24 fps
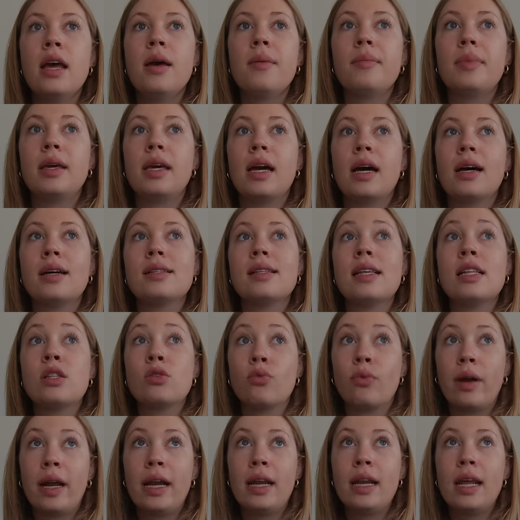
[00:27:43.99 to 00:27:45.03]
because it's
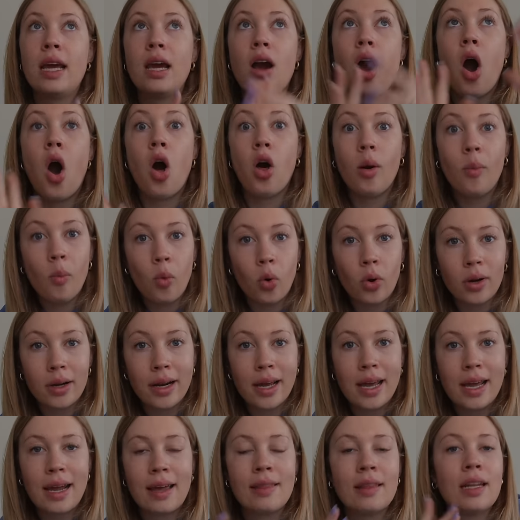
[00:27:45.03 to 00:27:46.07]
raining all
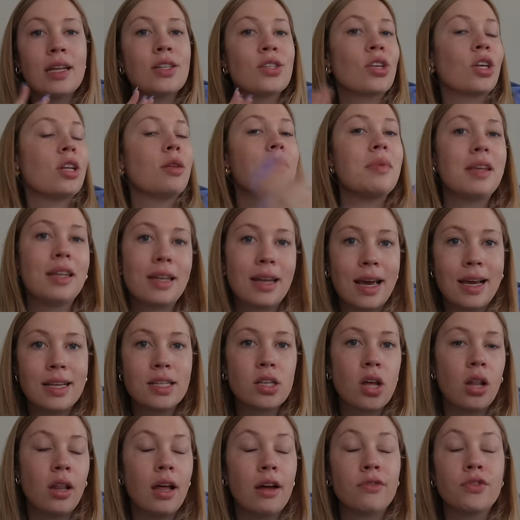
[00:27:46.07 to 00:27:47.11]
morning and then it's gonna be nice
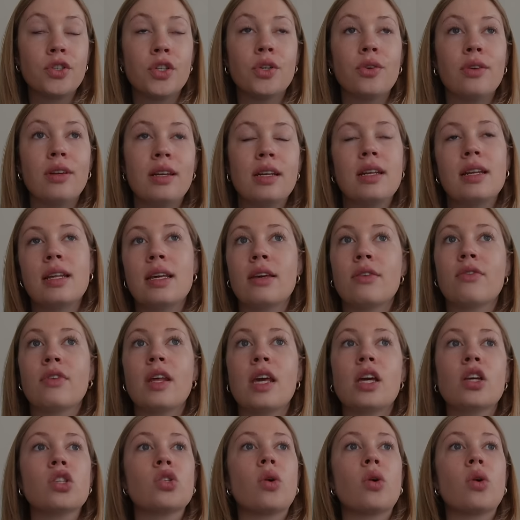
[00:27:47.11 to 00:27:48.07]
all afternoon and evening.